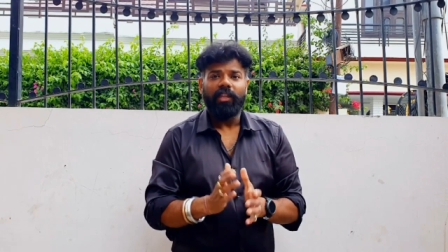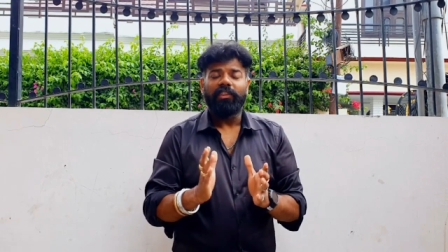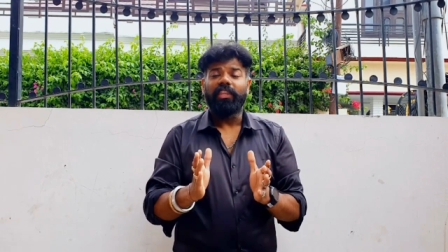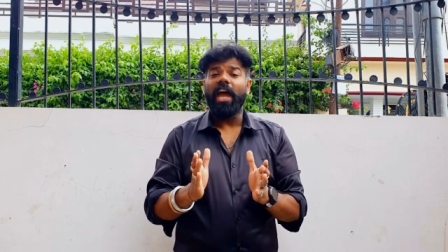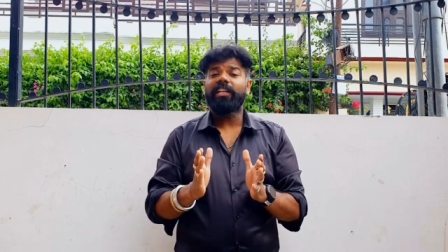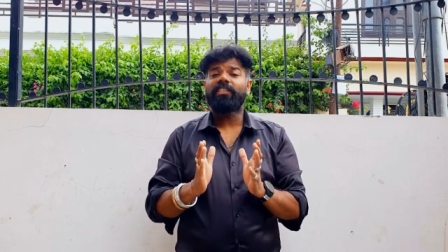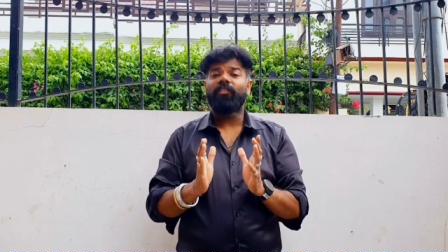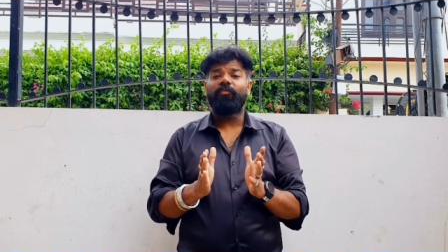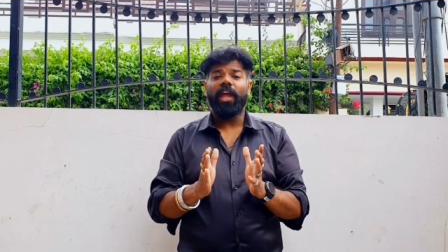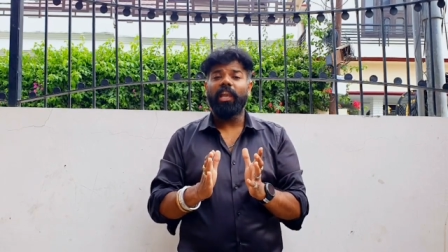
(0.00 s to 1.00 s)
That's the
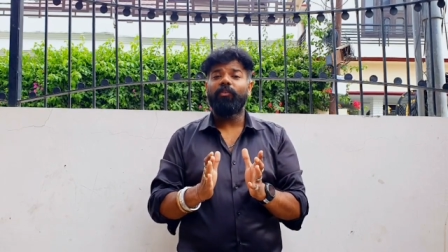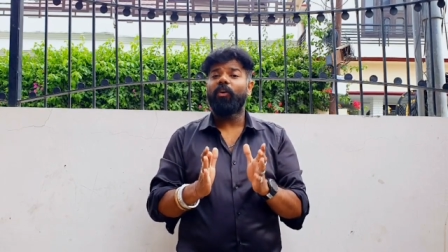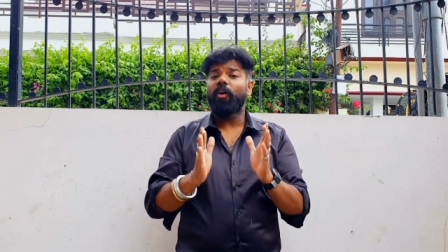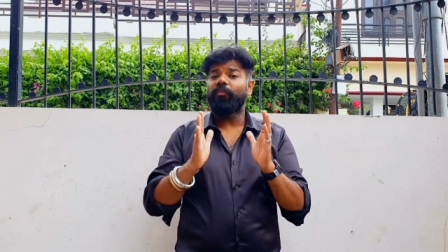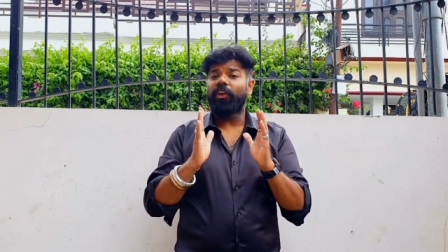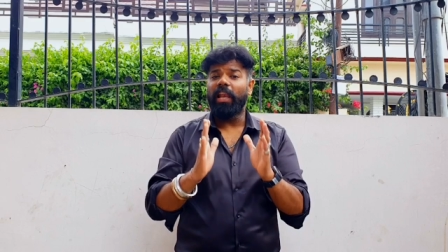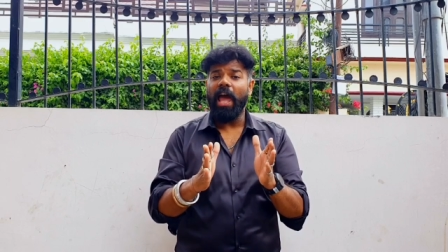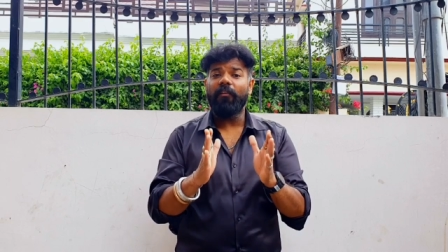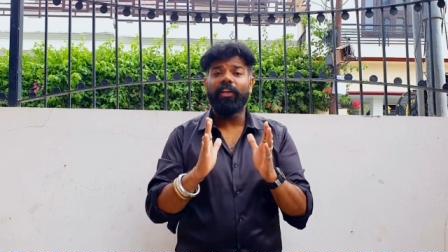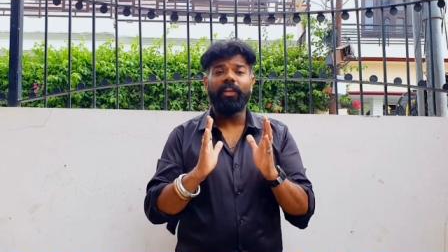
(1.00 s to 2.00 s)
value of
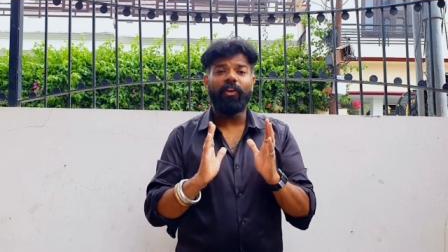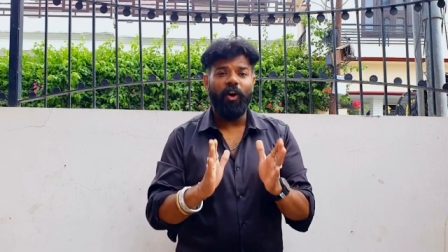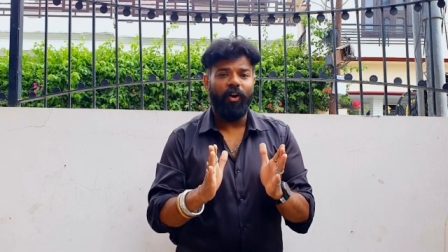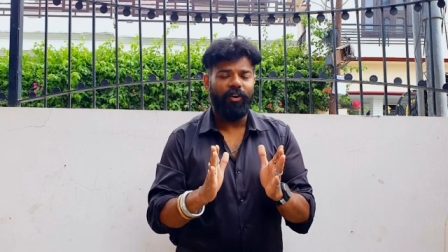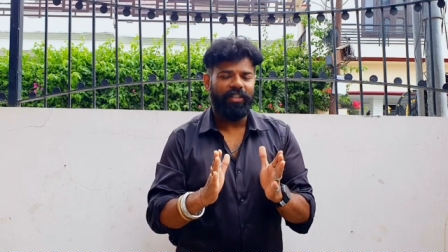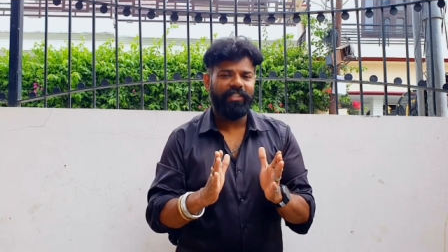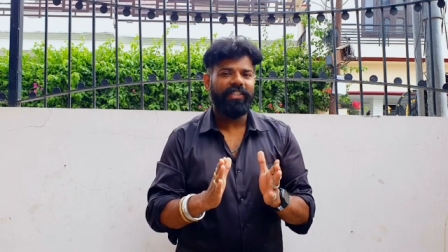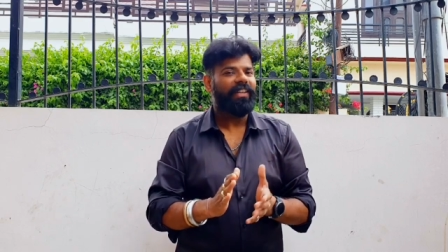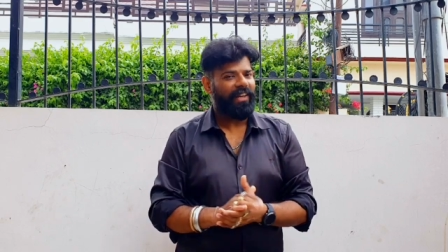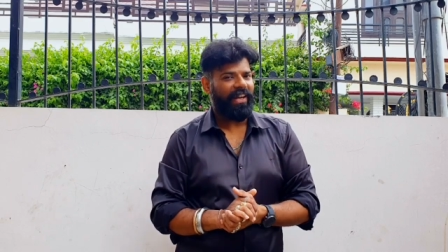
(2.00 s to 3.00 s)
11 goats.
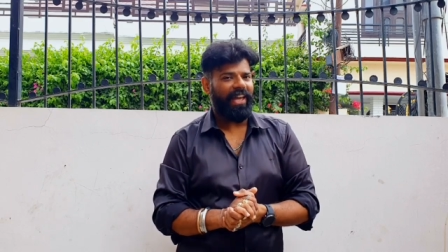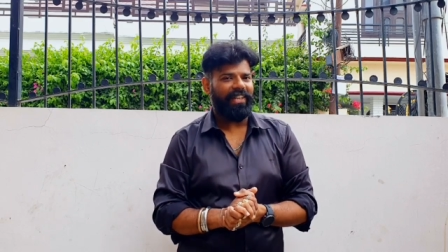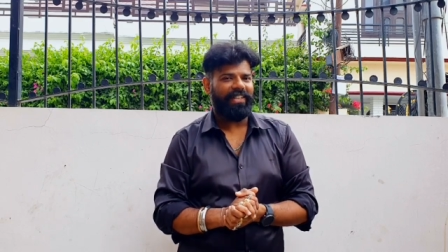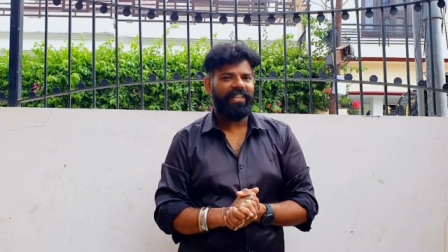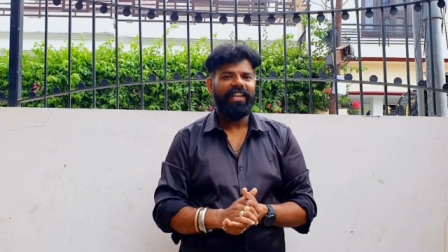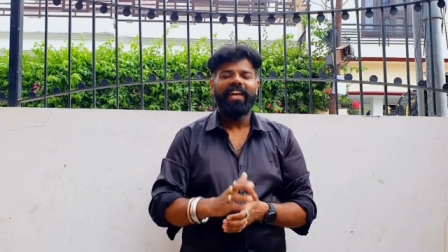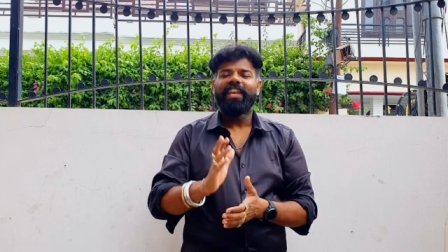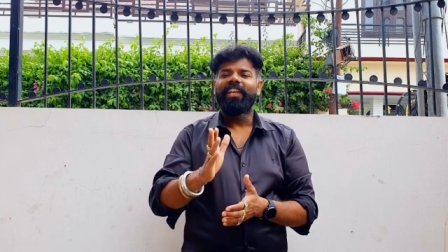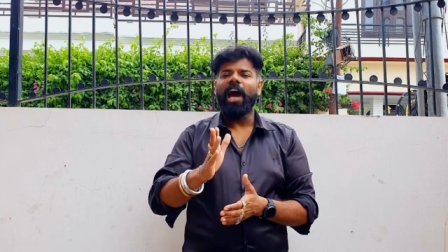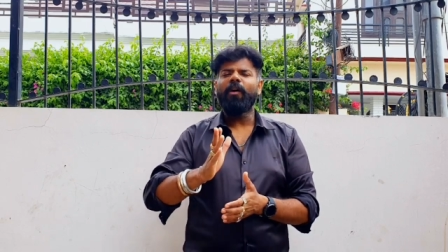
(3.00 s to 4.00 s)
Great.
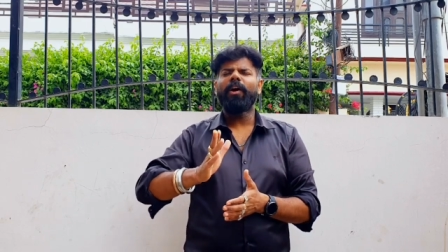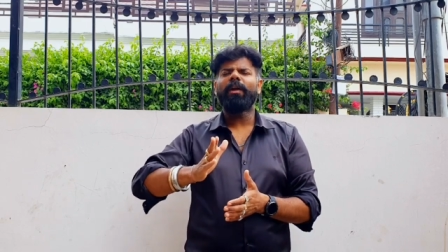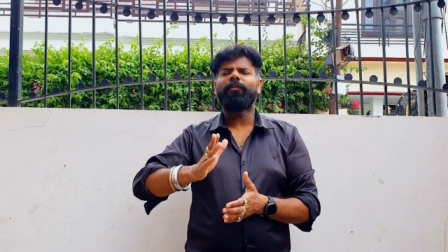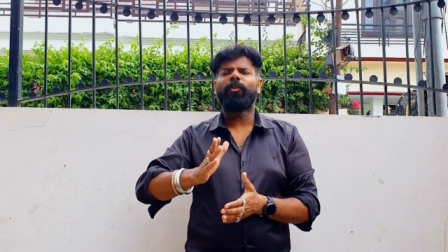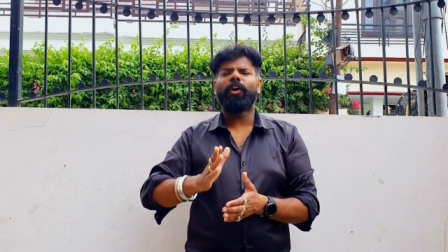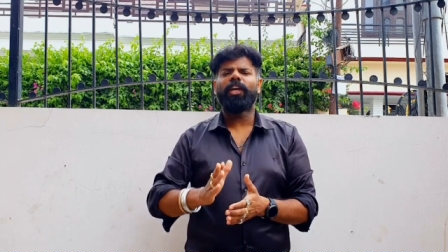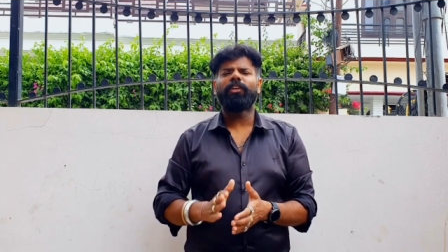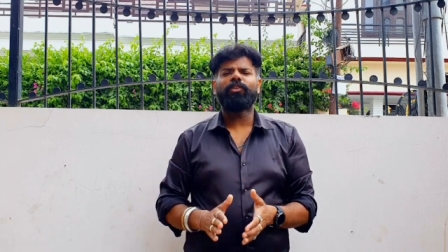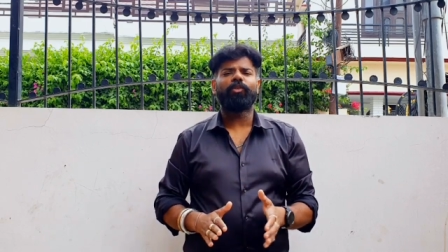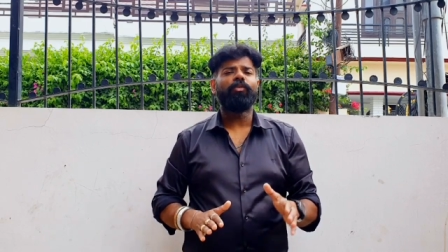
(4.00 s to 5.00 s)
Now I am going
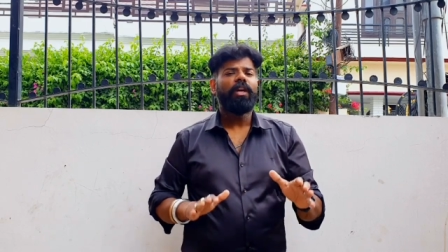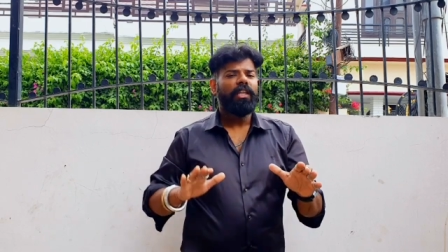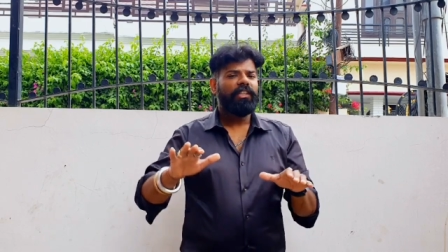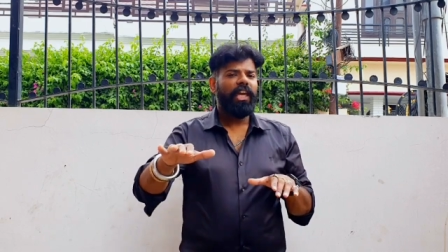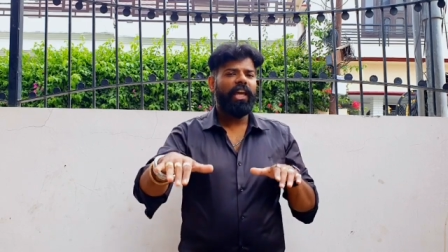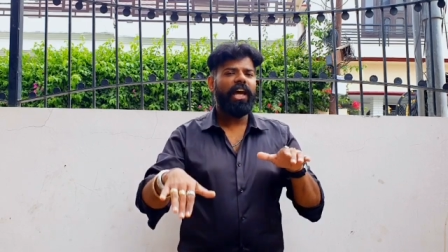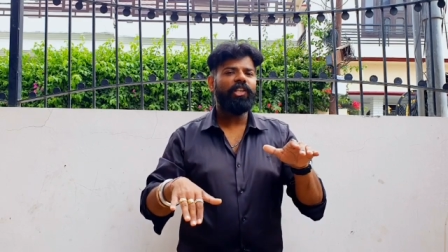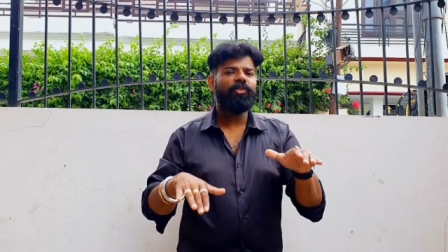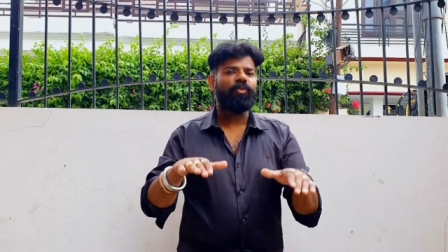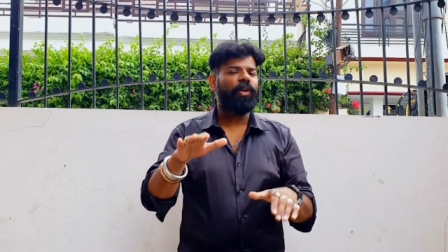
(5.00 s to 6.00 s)
to take a
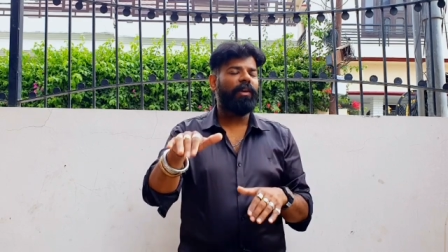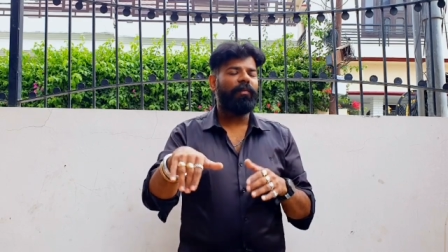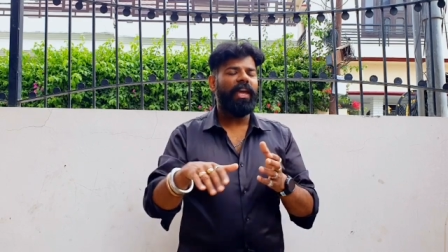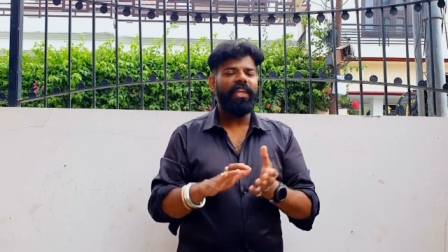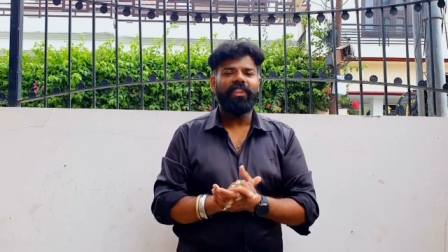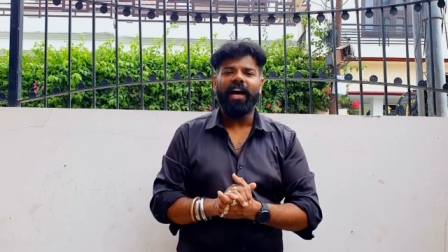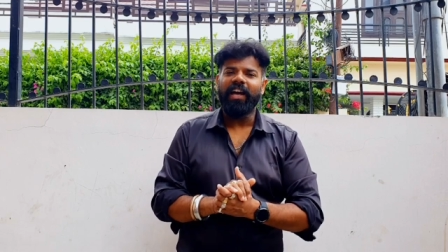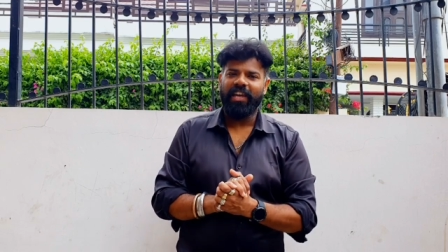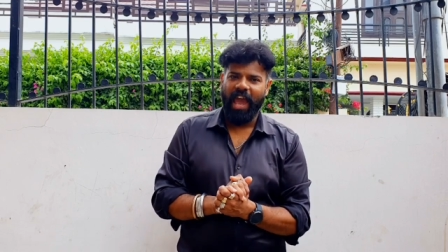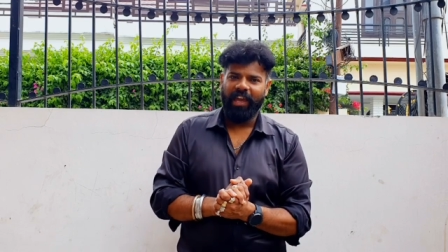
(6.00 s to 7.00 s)
swim in the
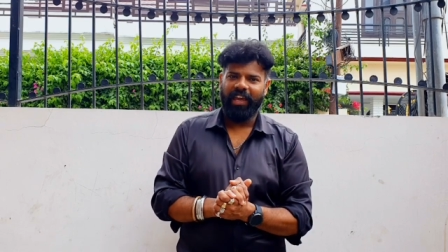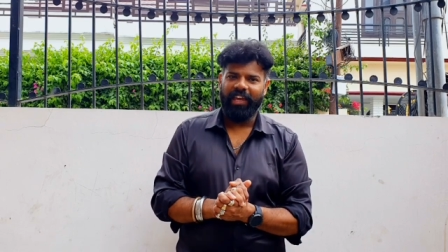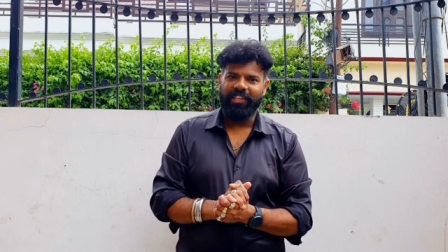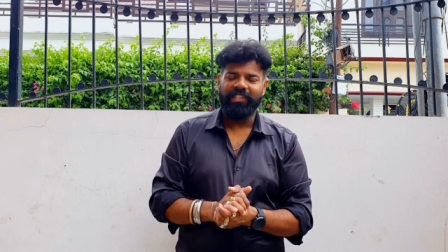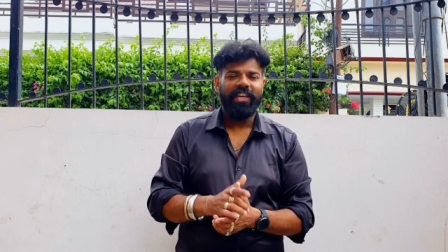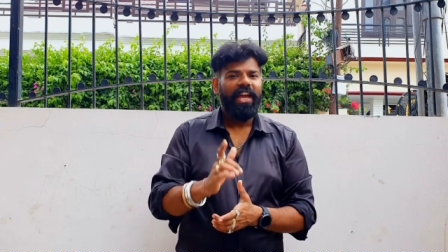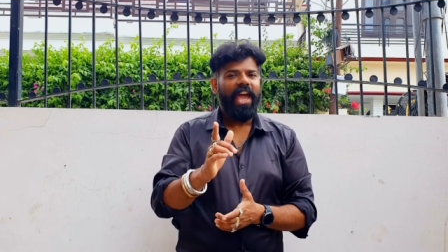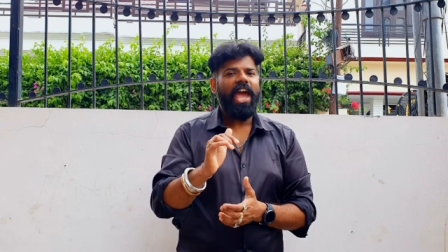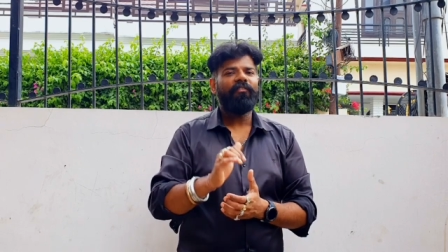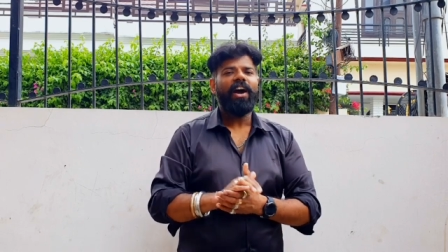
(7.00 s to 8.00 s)
Ganges.
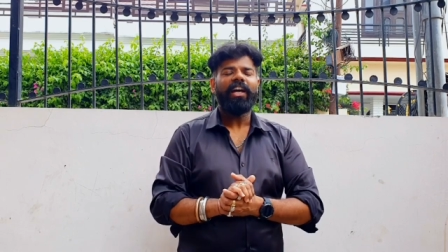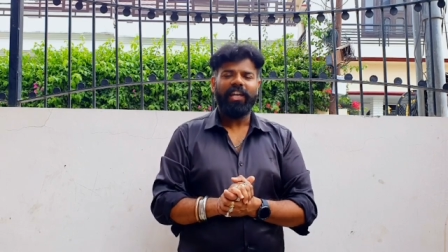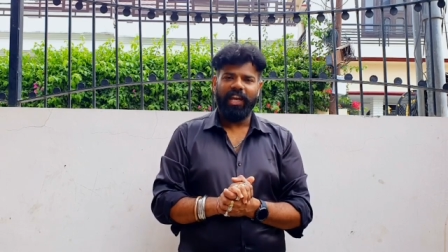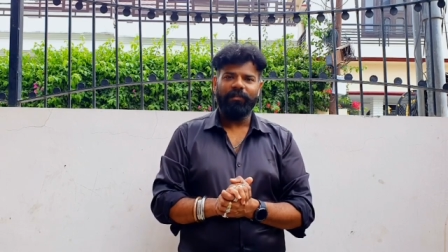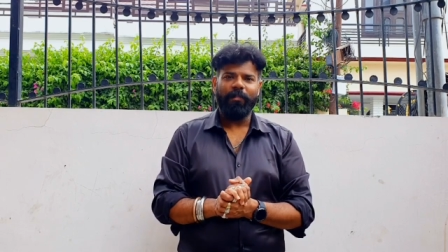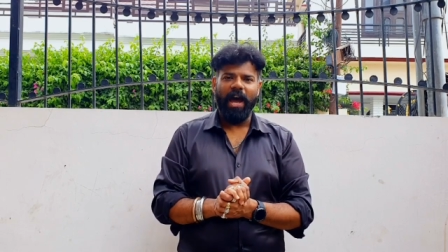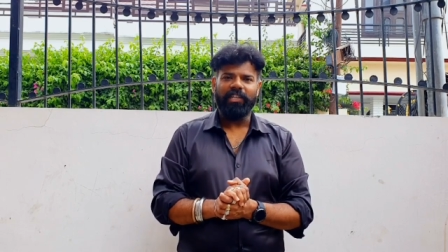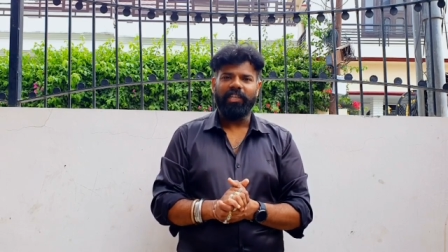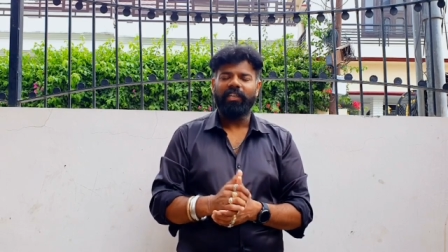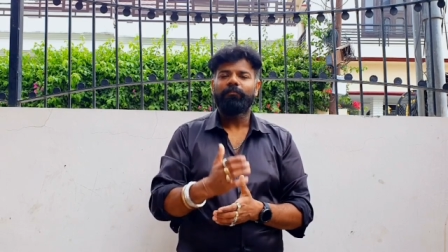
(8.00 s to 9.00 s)
Have a great
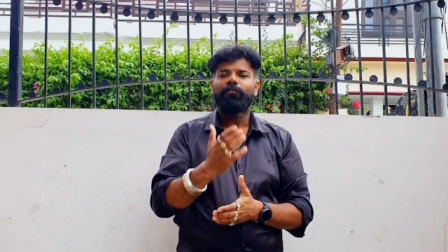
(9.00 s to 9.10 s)
party.